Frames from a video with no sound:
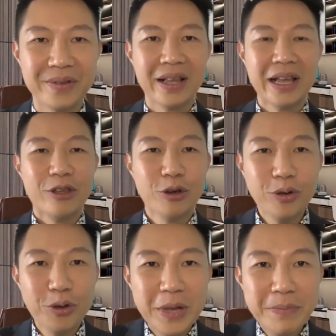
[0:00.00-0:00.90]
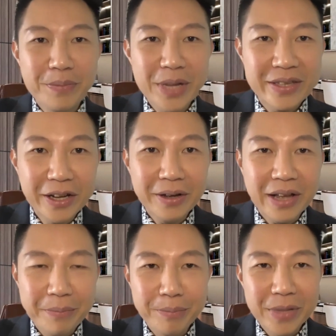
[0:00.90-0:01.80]
You mean Mr.
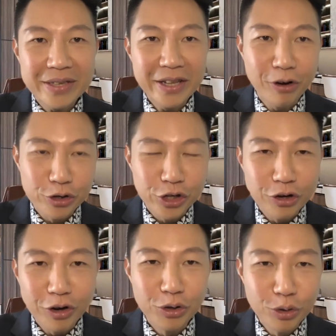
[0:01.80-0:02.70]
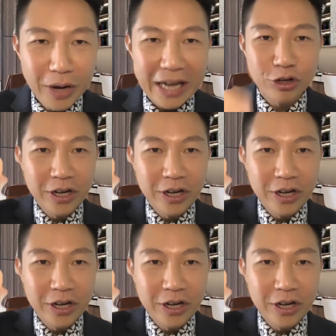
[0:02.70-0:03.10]
Ohshiro, you actually